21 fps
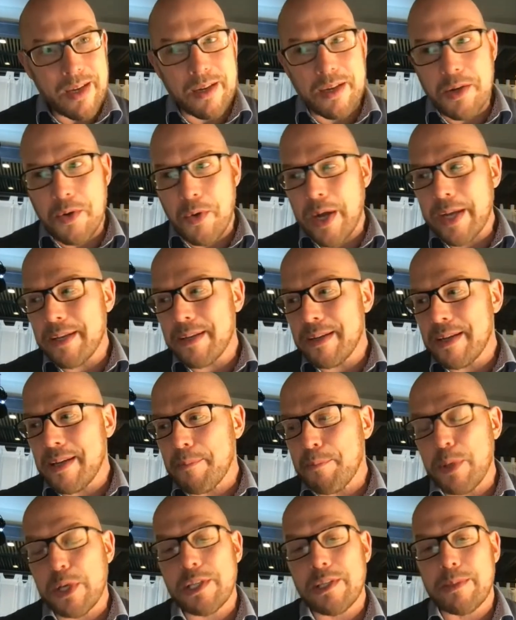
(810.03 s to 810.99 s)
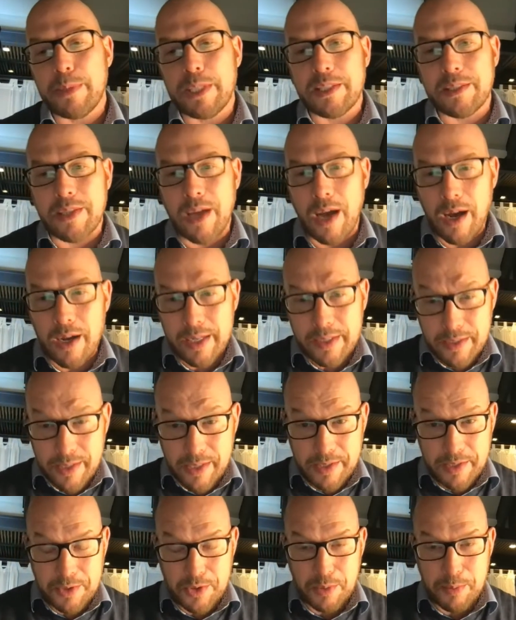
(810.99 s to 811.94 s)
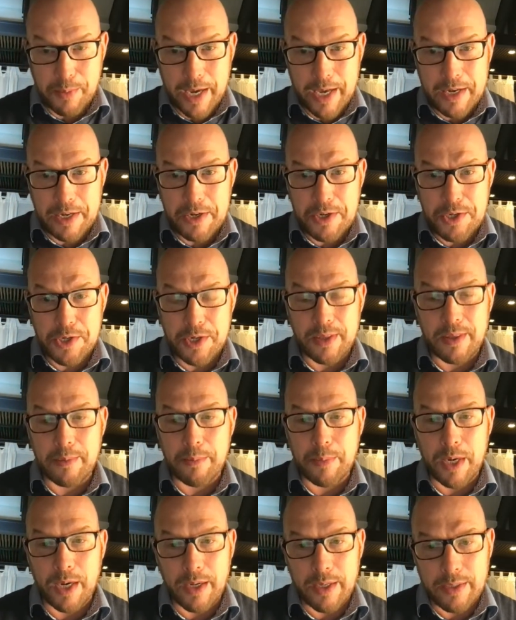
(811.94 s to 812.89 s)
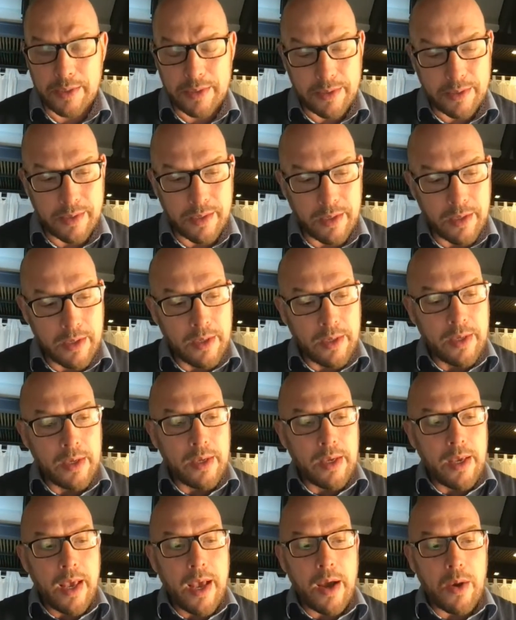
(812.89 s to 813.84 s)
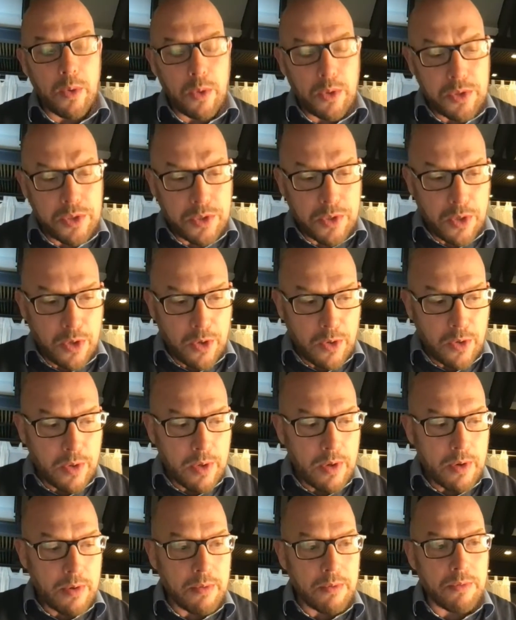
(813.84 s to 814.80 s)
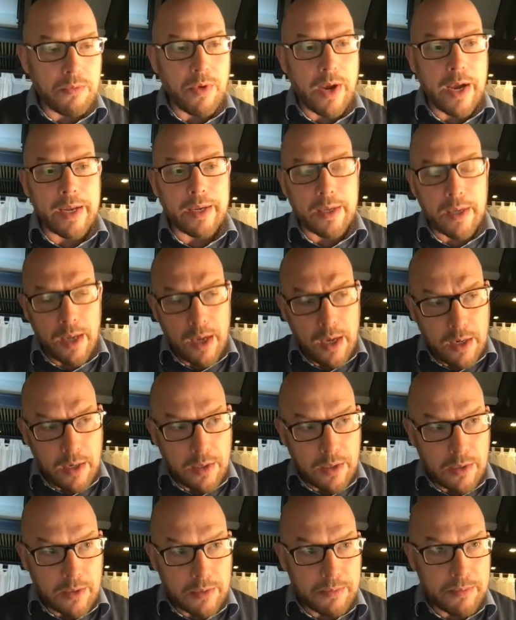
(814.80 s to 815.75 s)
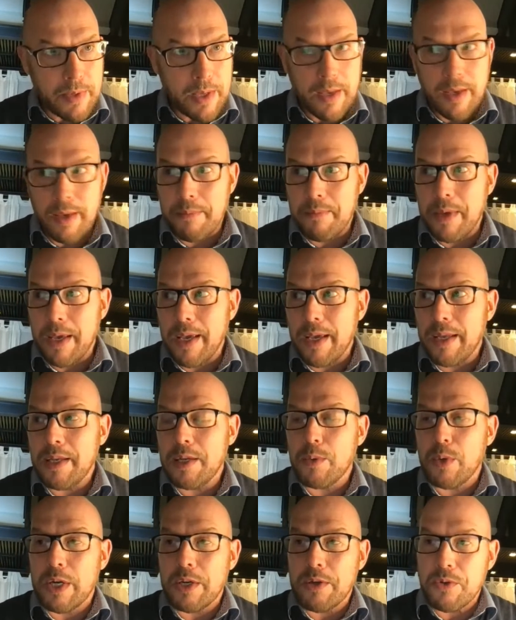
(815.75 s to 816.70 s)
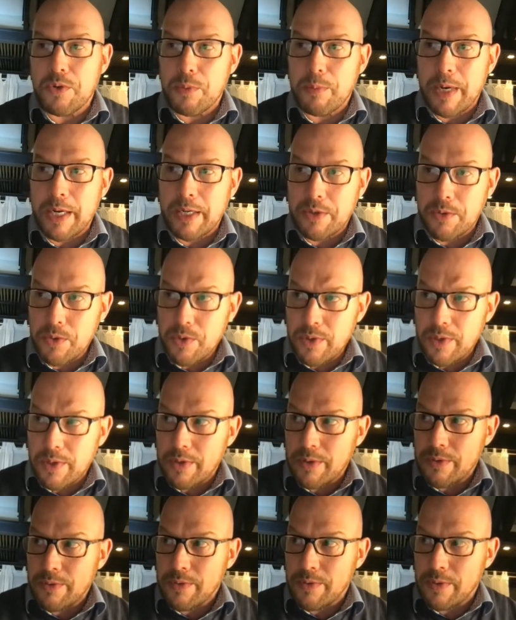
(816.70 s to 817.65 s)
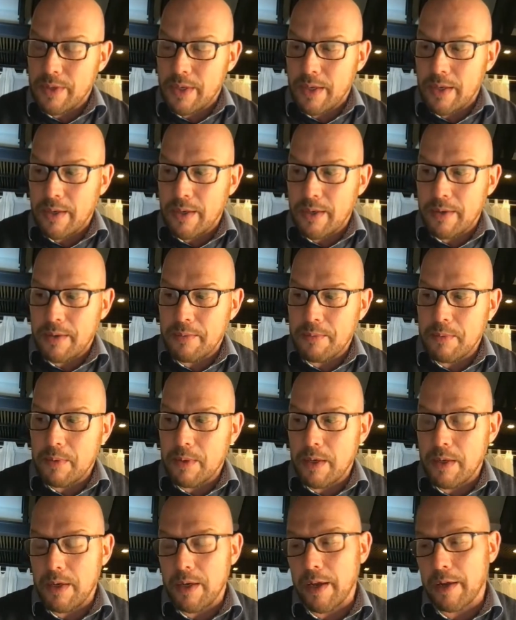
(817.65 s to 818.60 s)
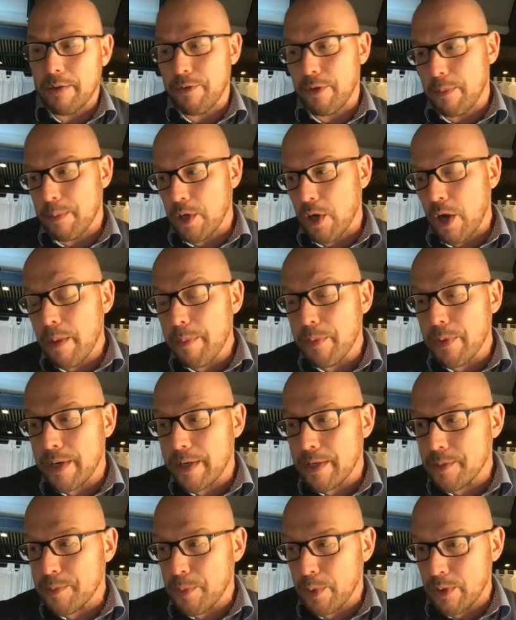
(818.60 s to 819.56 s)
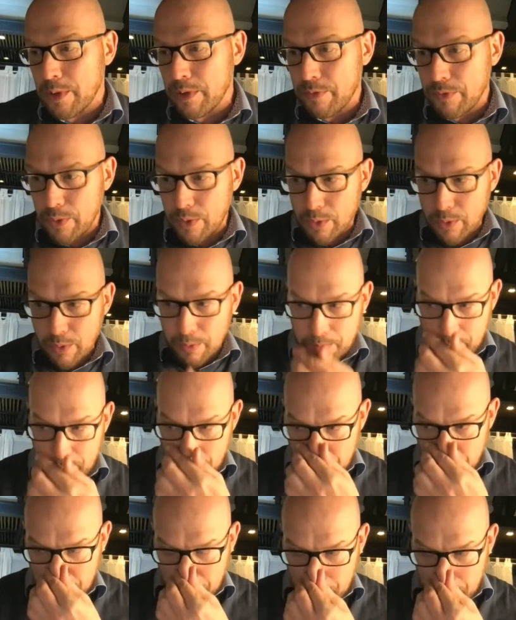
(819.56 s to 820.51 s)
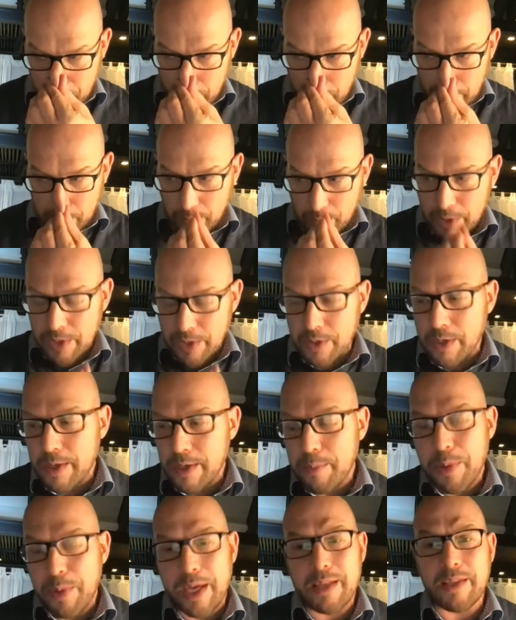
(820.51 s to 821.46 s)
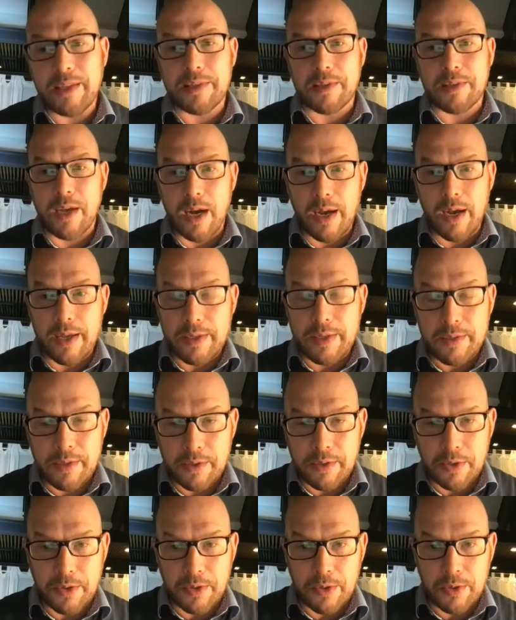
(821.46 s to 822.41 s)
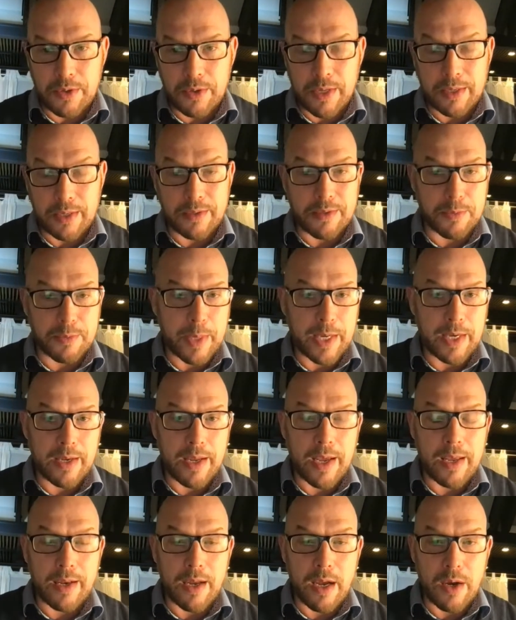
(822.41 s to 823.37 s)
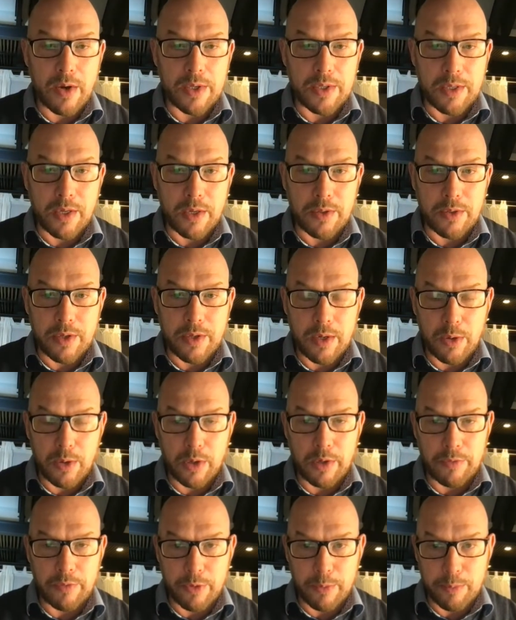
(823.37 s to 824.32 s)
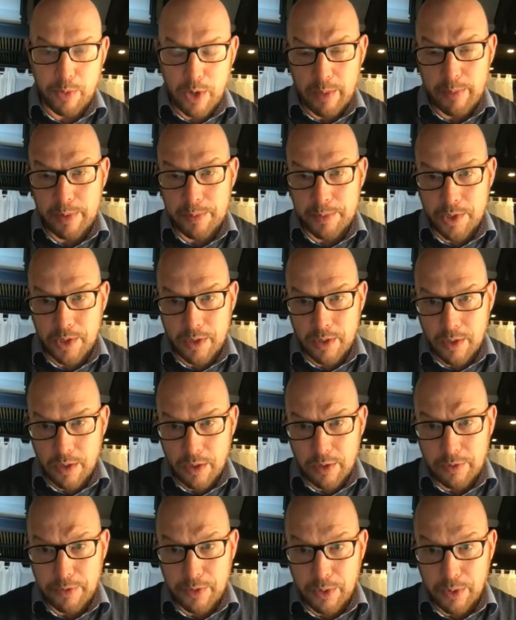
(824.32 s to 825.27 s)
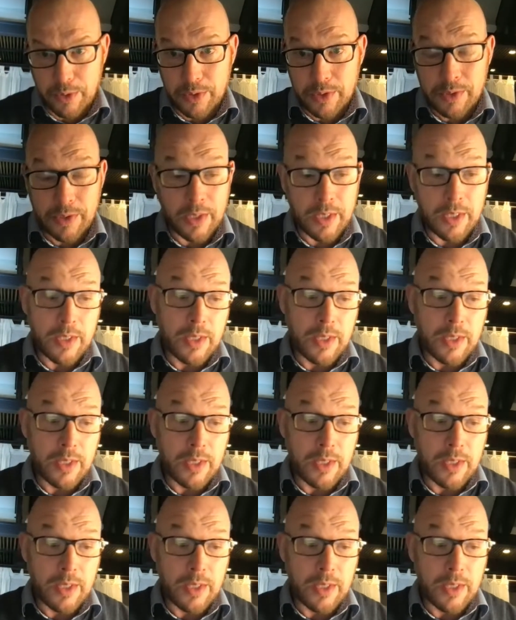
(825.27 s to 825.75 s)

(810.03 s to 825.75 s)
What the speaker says: quite an impossible task to manage in the past. Also, right now, anyone who might do this, like from an operator's point of view, well, what you got to pay these guys, that spend 8 hours out there looking for problems on the golf course.